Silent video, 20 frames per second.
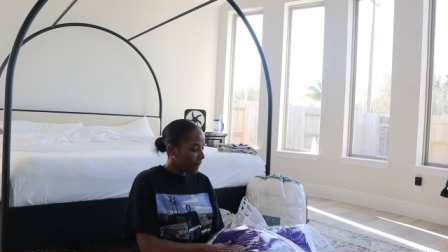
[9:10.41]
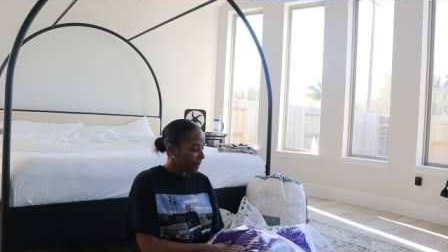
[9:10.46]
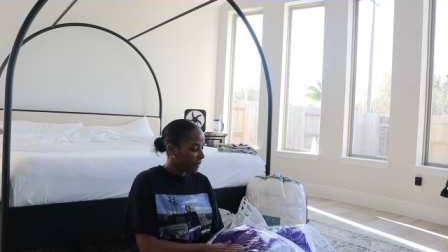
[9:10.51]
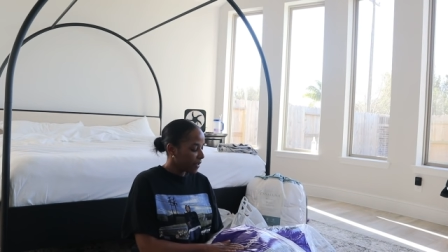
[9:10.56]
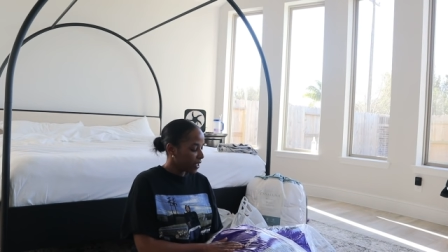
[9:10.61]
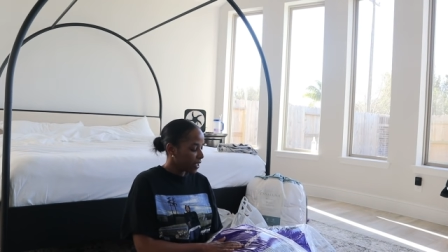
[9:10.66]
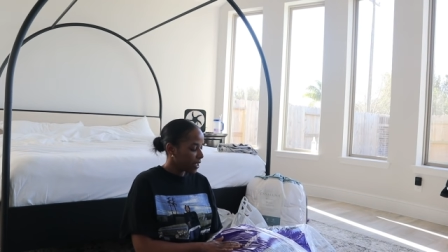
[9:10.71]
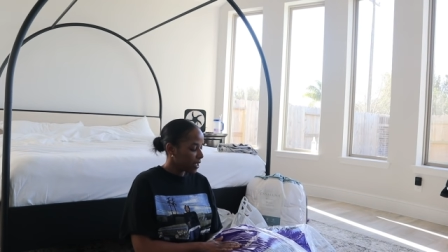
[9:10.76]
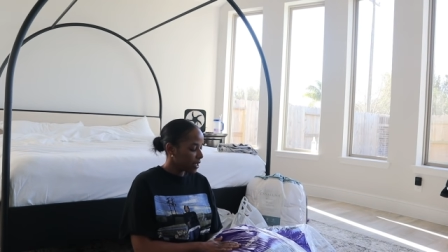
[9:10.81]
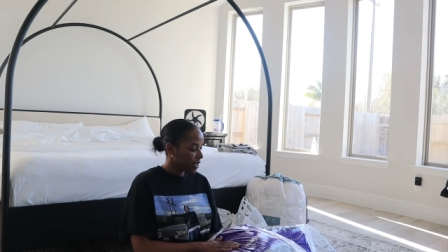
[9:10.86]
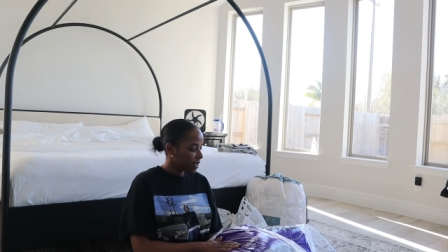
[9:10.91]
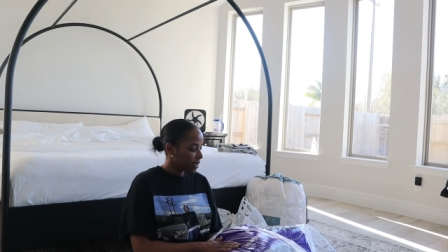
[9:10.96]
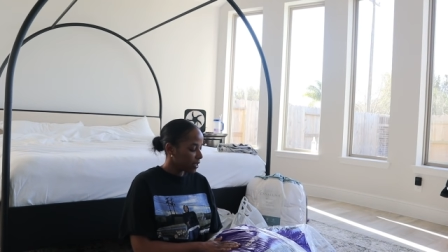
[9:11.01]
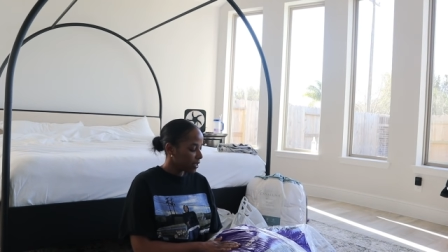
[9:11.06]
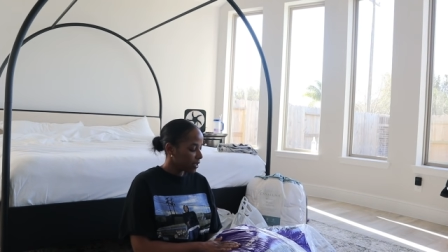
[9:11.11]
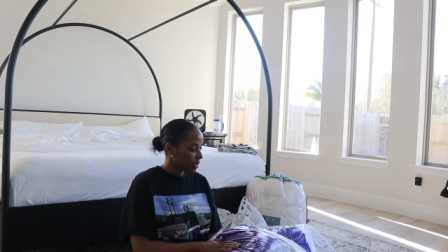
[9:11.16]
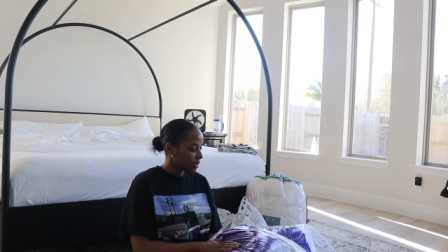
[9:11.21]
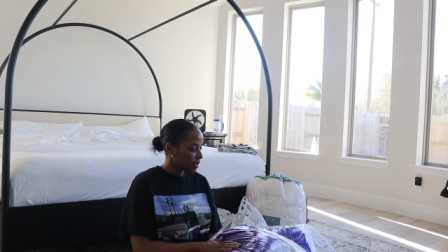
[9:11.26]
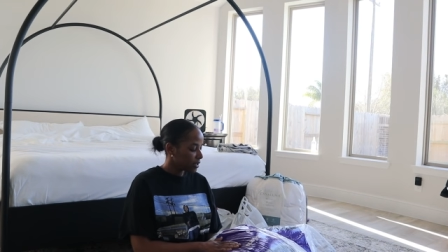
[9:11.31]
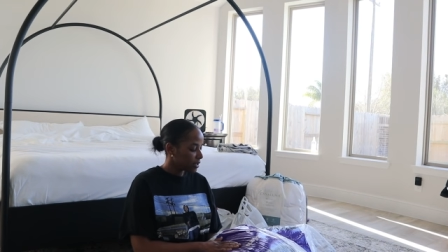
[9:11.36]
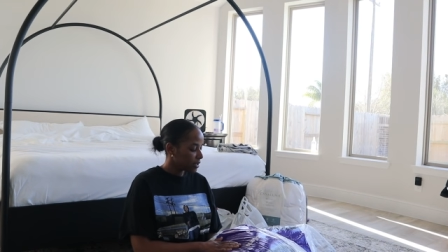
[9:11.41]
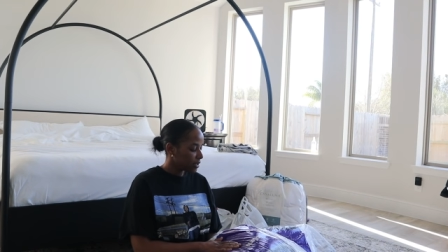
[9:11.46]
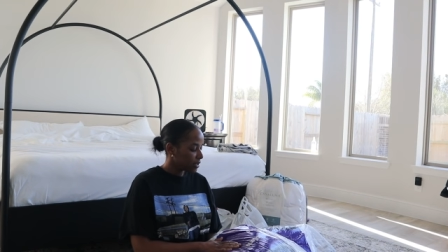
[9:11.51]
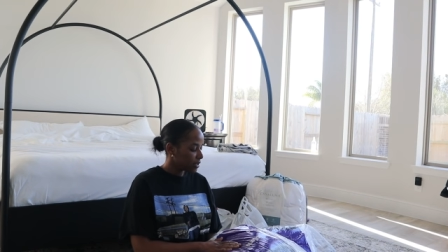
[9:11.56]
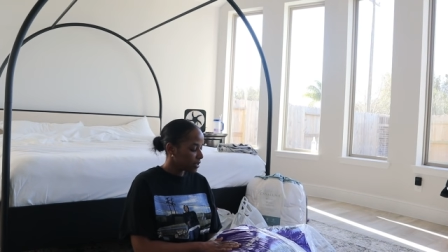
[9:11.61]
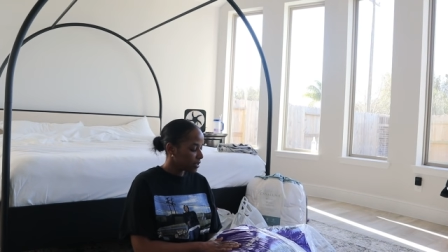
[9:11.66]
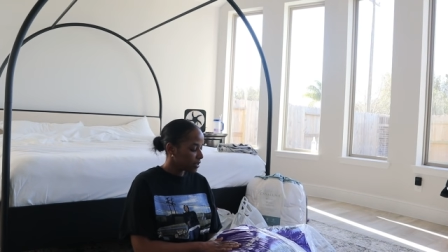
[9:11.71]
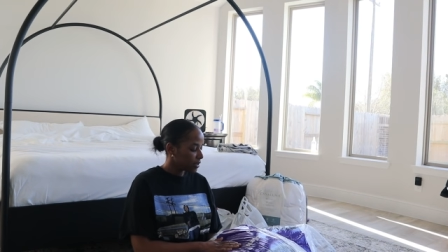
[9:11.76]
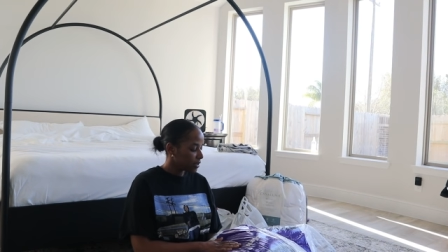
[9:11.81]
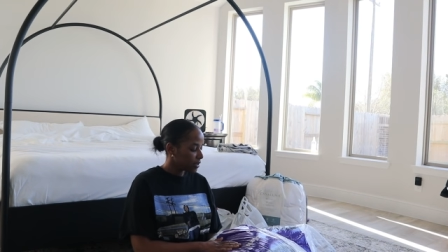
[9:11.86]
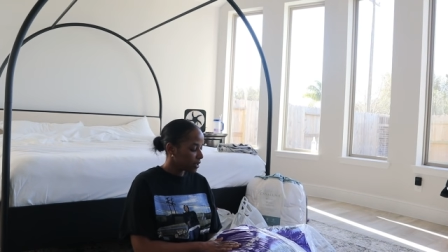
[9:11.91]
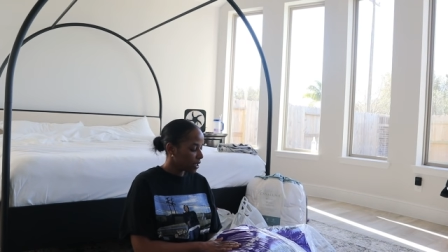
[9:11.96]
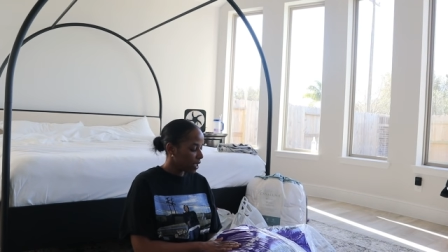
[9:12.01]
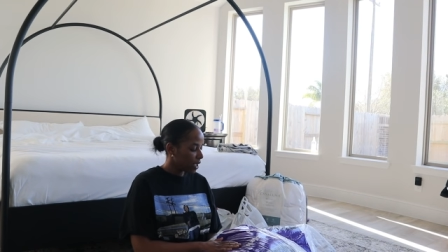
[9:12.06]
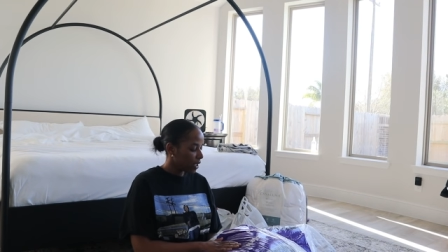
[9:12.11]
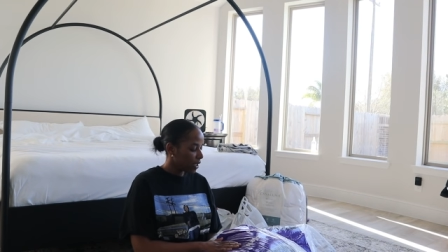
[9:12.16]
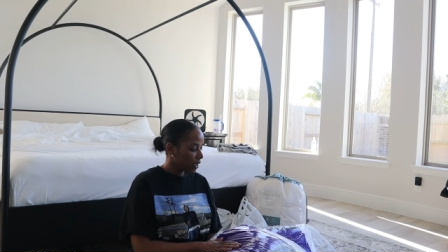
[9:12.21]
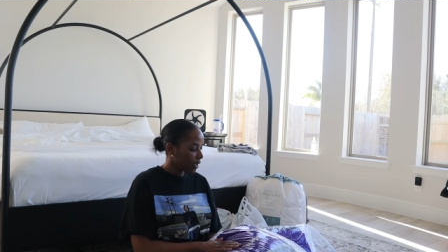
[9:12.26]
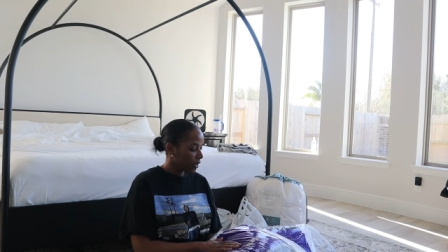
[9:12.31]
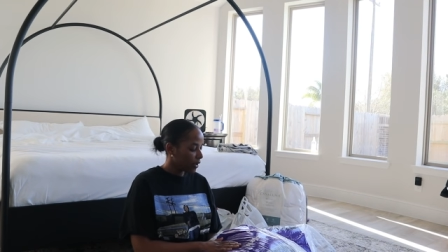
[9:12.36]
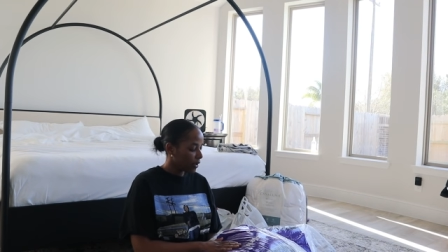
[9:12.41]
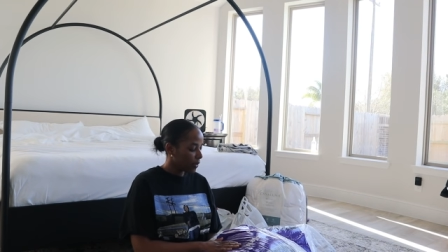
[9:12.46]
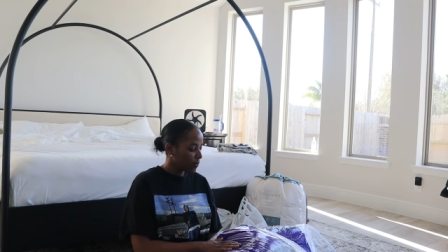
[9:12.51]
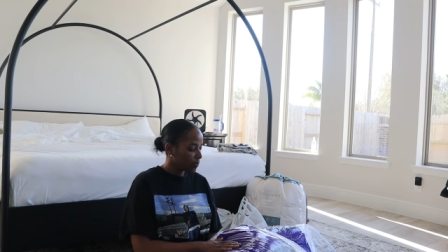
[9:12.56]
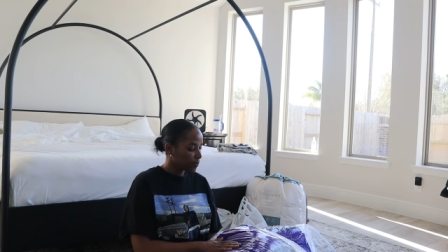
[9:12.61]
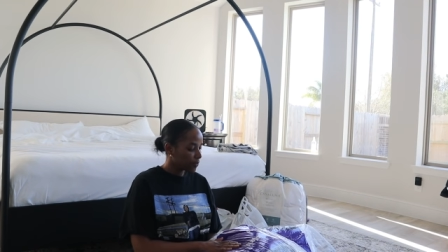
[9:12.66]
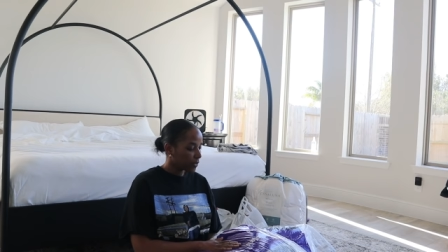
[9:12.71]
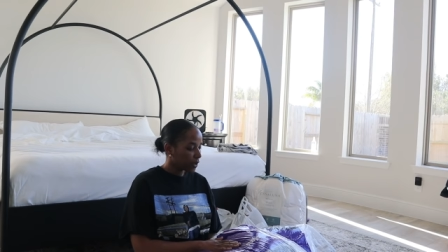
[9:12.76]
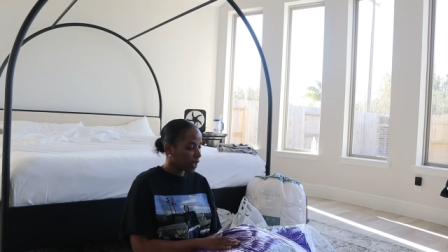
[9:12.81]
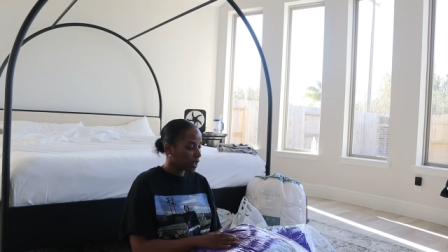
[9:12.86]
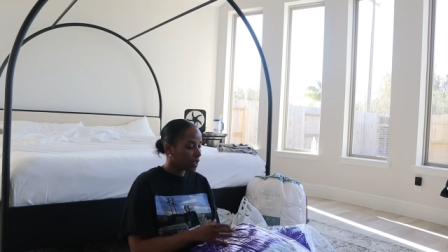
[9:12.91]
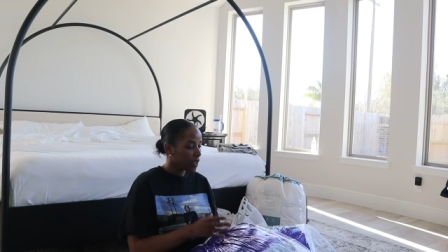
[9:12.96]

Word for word: because um,